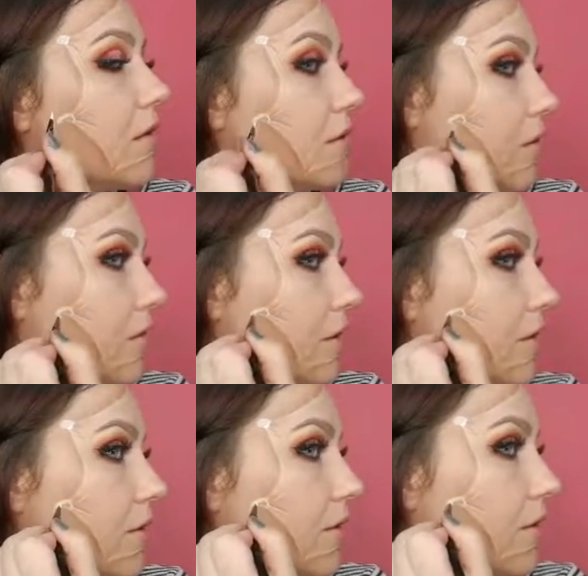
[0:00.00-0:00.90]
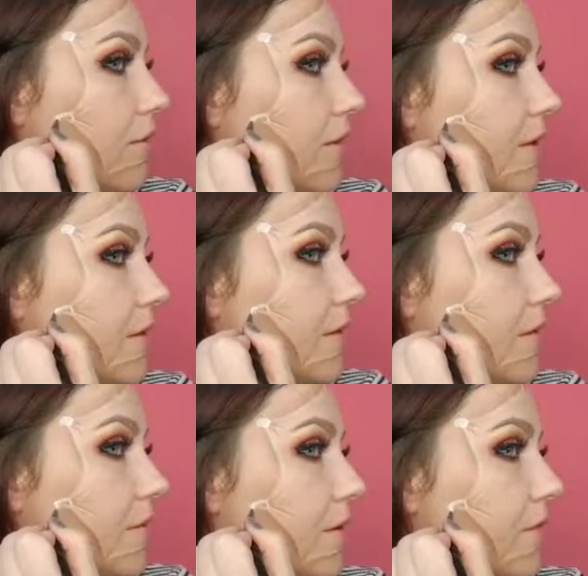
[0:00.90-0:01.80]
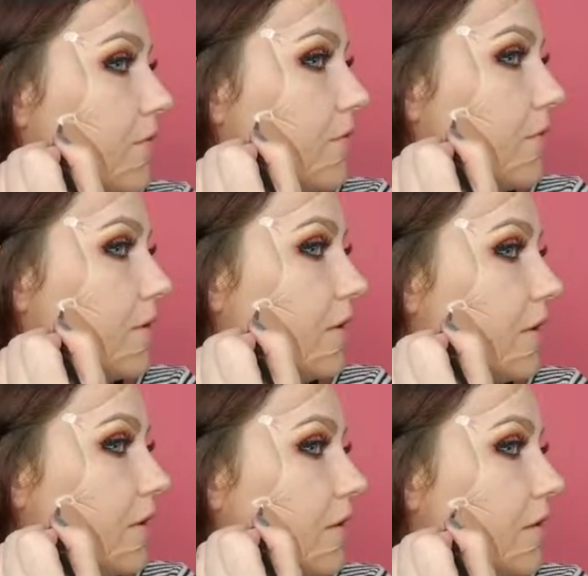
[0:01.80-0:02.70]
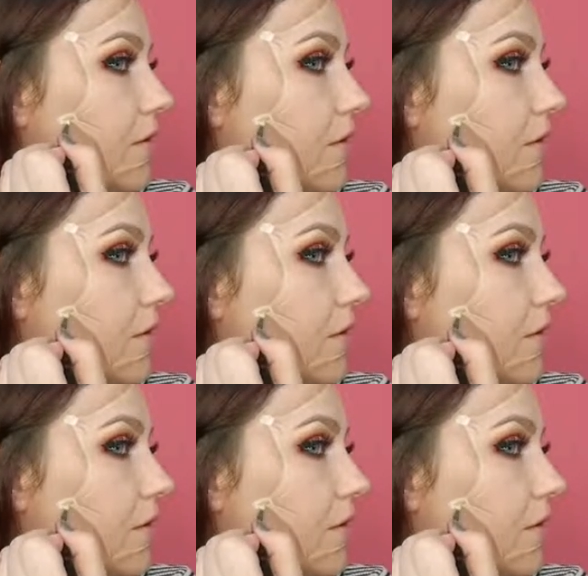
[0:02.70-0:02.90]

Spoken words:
Oh, my son is being fresh.